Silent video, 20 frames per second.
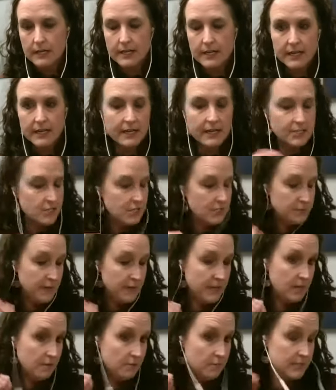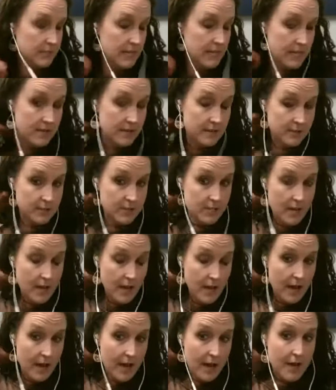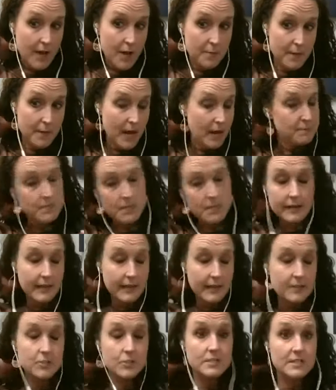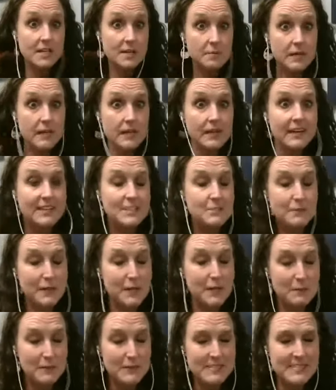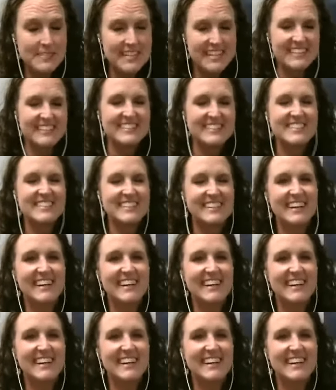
gosh, it's been almost eight years. Um, I'm sorry, that just hit me. It's been almost eight years.